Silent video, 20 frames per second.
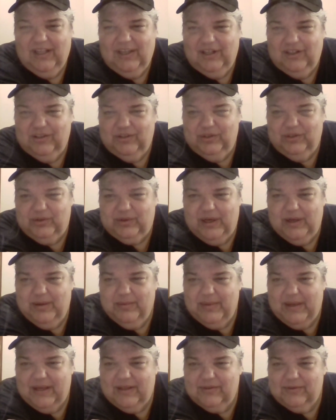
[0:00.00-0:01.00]
Lou Graham
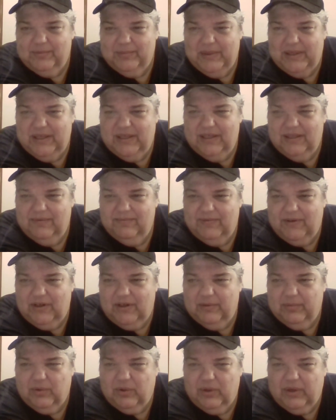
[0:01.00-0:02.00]
has been in
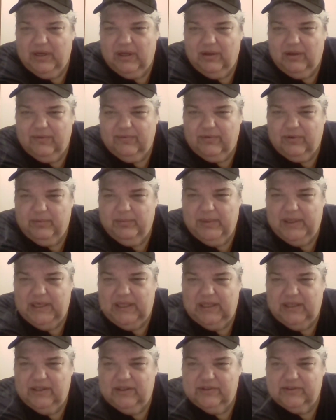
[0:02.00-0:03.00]
very poor health for many
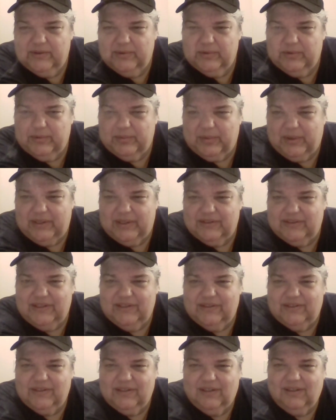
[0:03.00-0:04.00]
years. I'm surprised
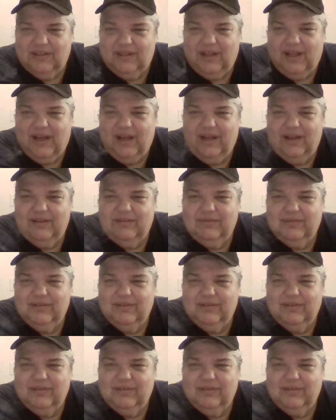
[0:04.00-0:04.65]
he's still alive.